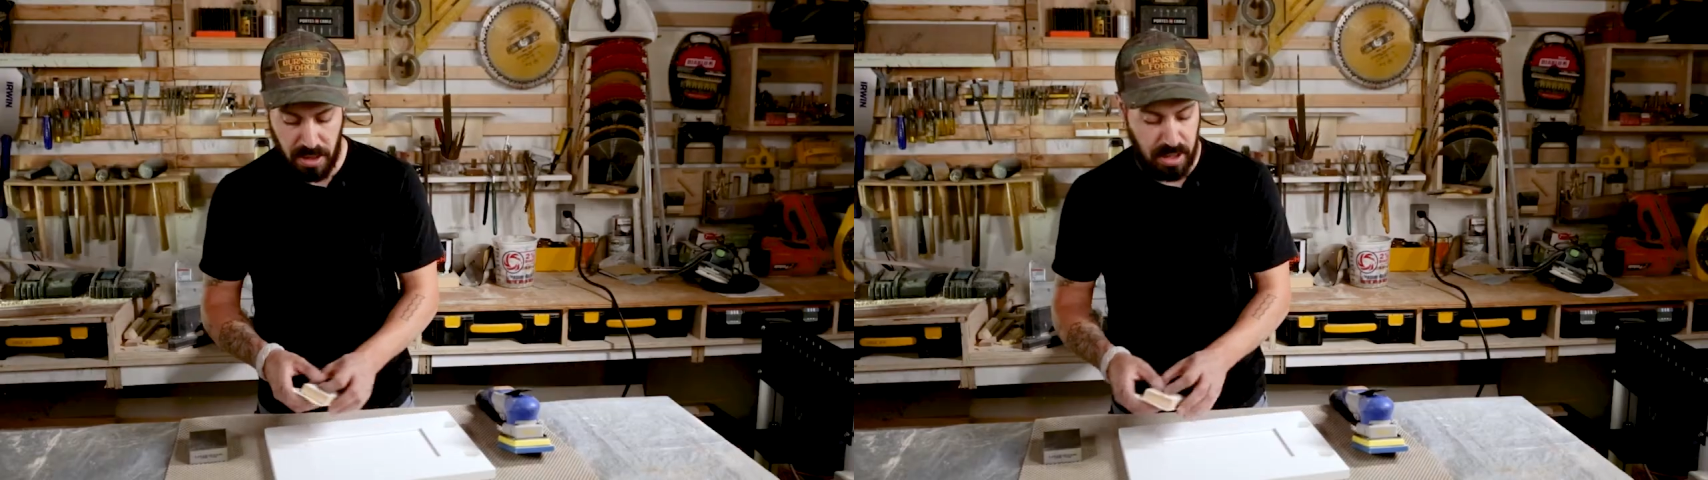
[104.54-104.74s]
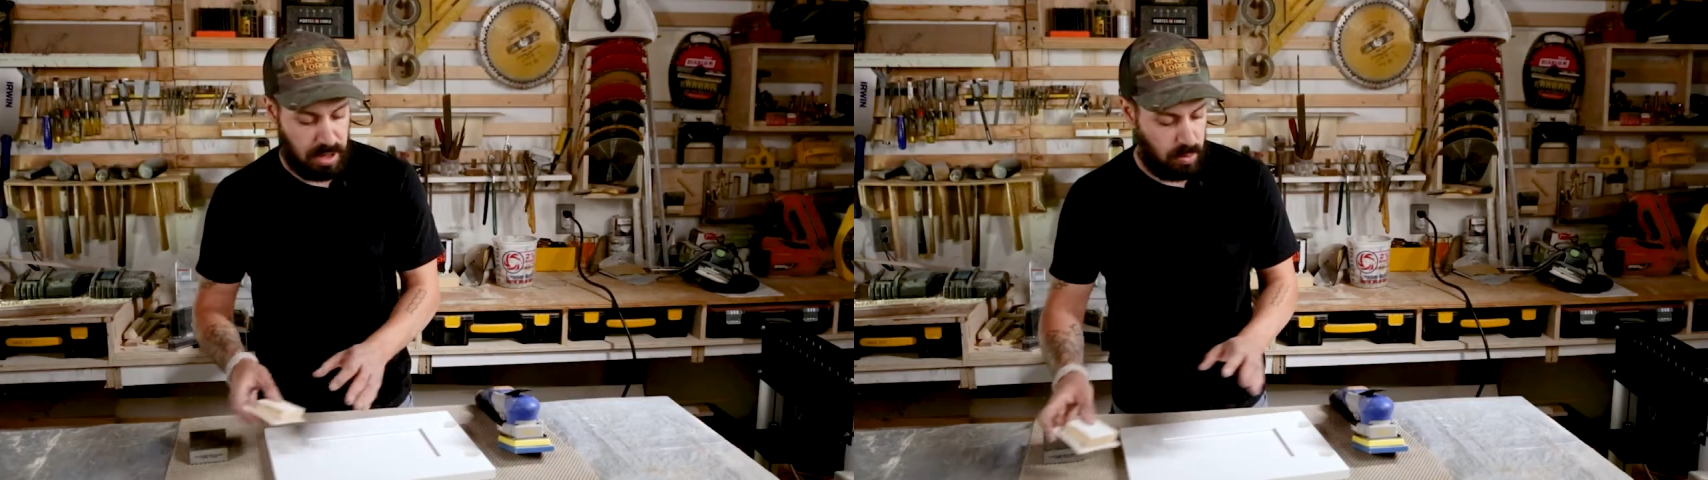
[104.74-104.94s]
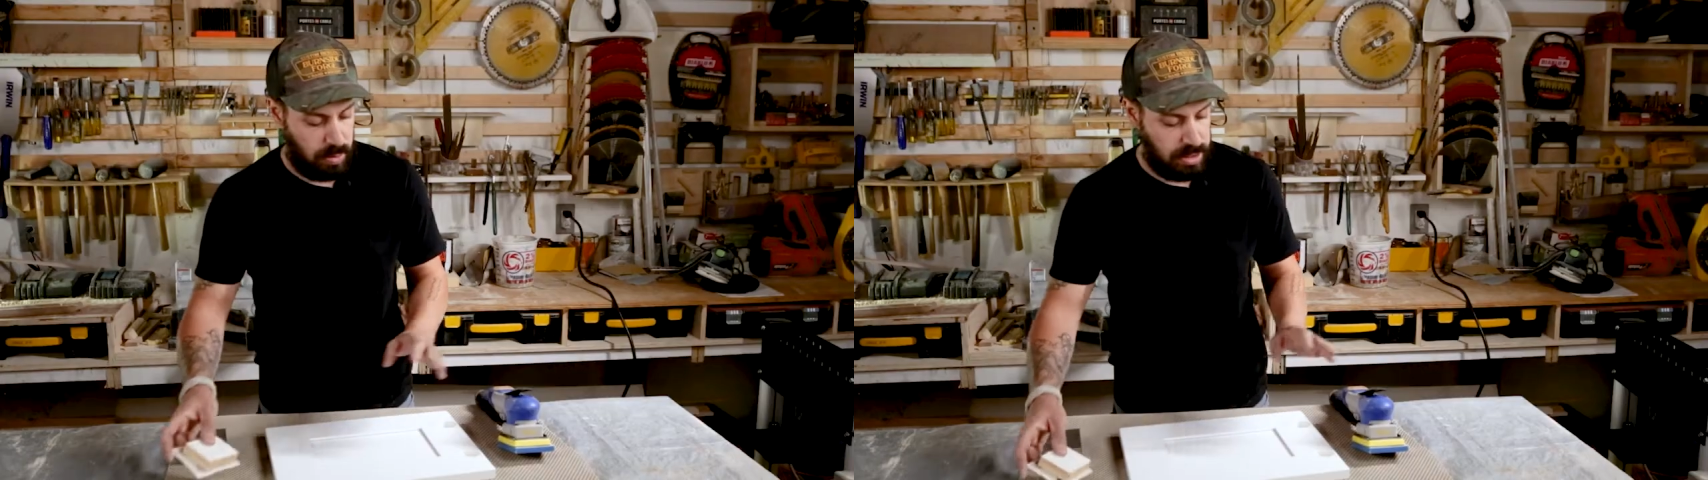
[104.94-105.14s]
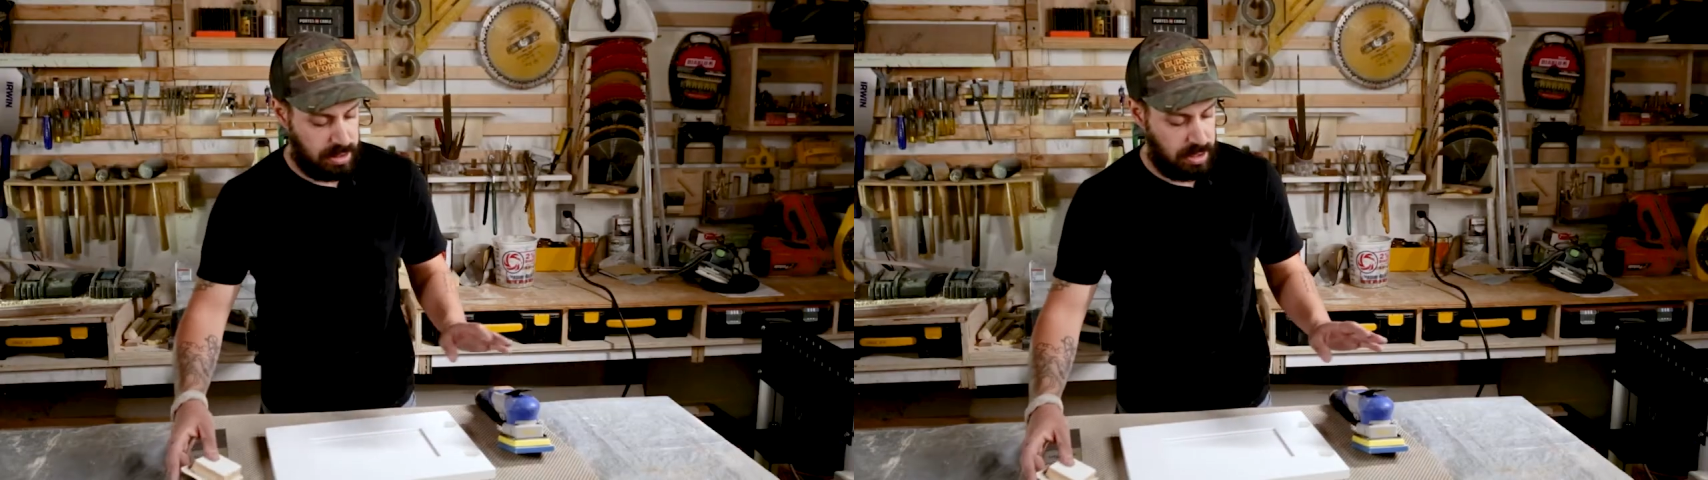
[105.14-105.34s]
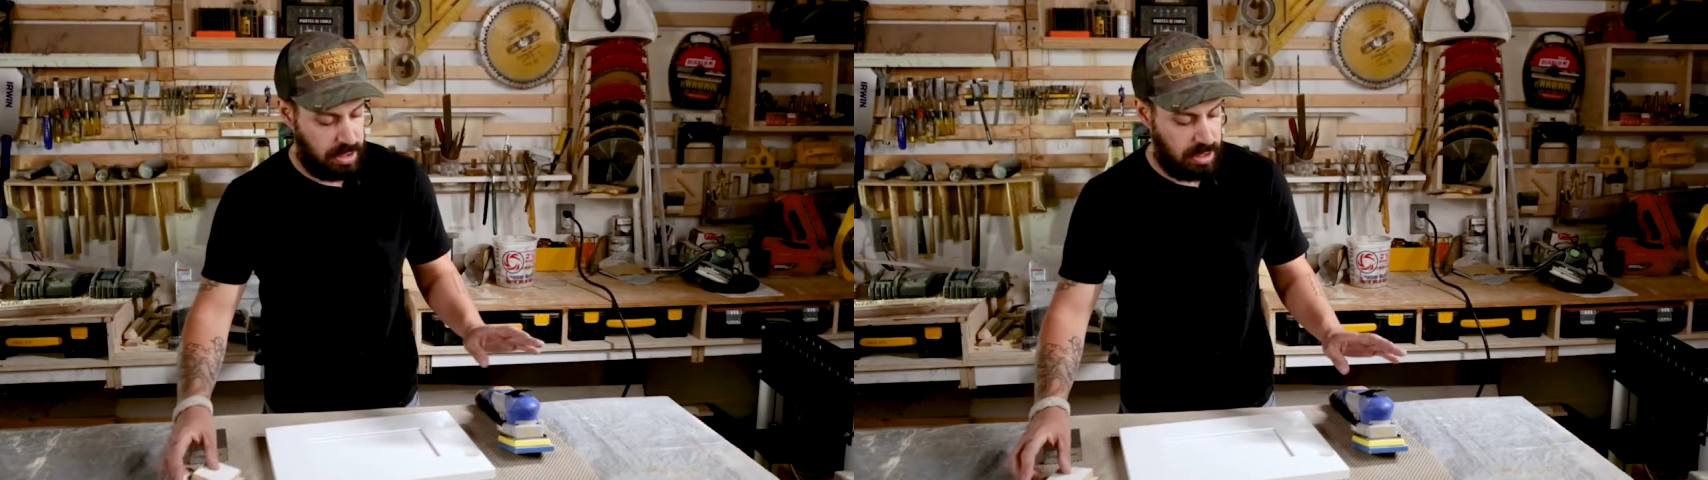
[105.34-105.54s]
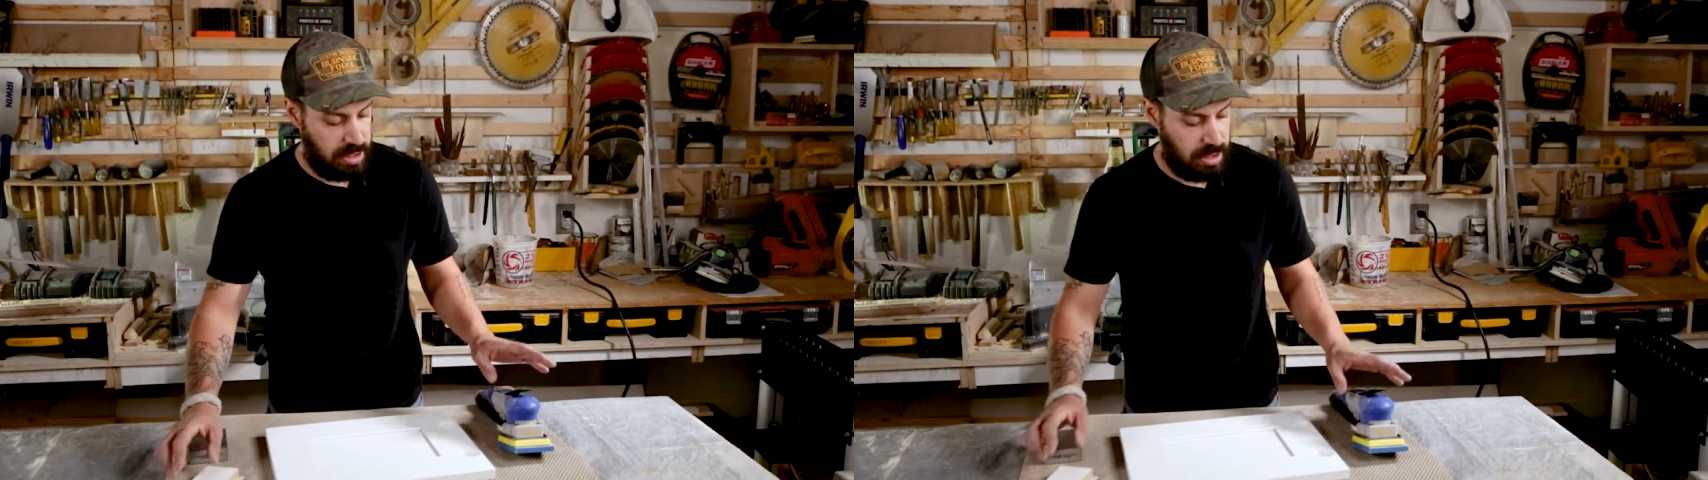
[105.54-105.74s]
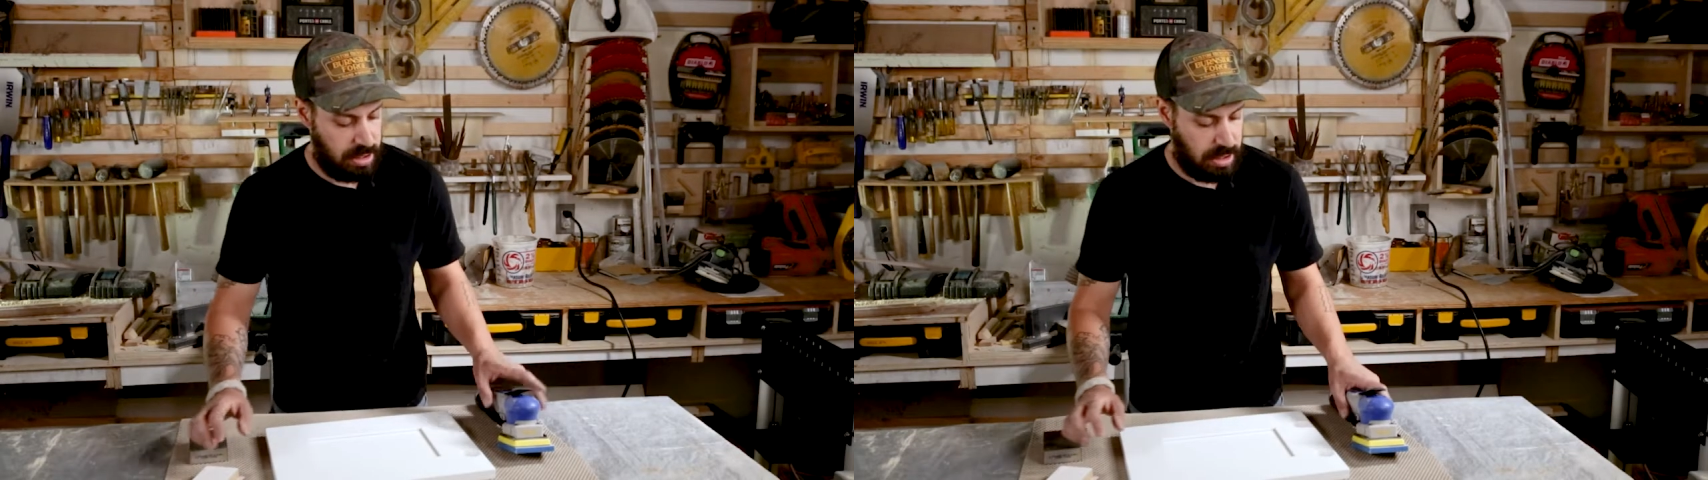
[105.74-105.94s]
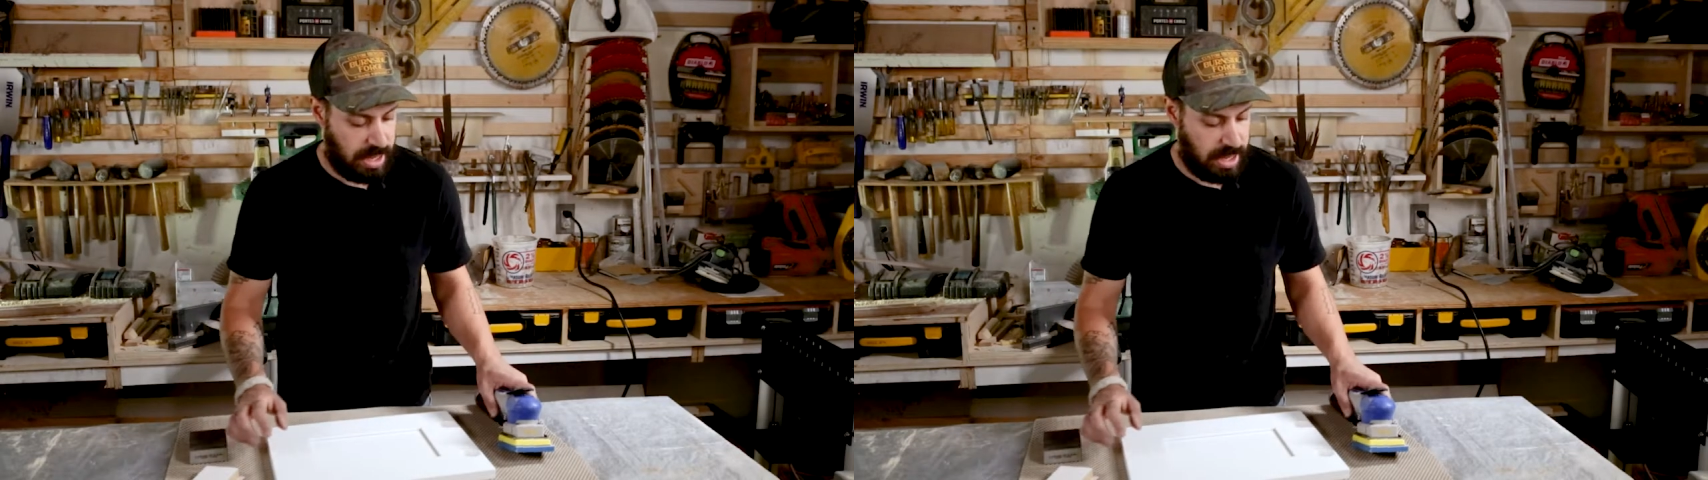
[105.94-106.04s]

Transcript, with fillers: Uh, with the